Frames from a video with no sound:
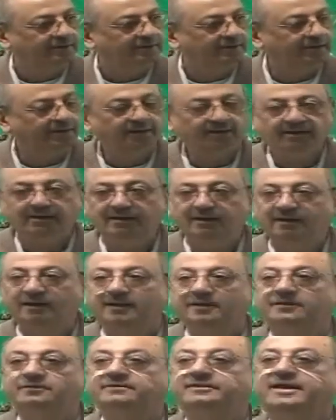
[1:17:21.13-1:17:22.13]
huh,
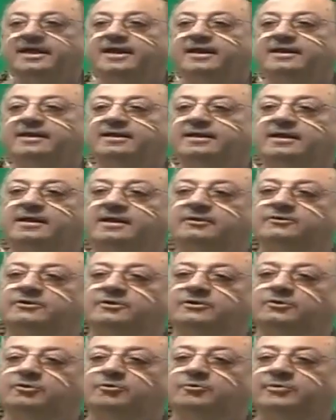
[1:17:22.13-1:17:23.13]
then uh,
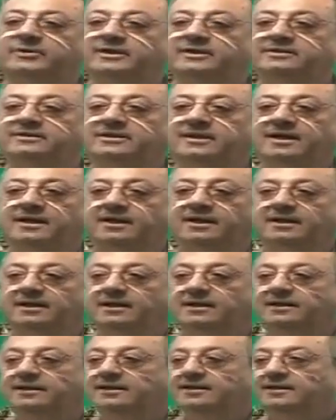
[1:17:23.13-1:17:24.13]
you bring the